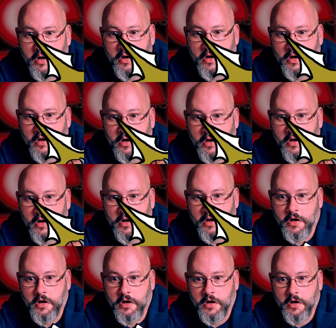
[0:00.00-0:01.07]

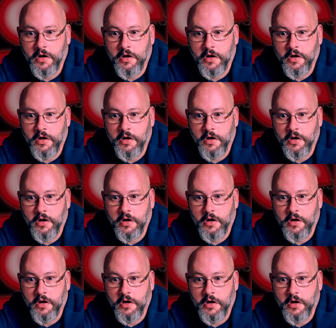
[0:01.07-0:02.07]
(no one is talking)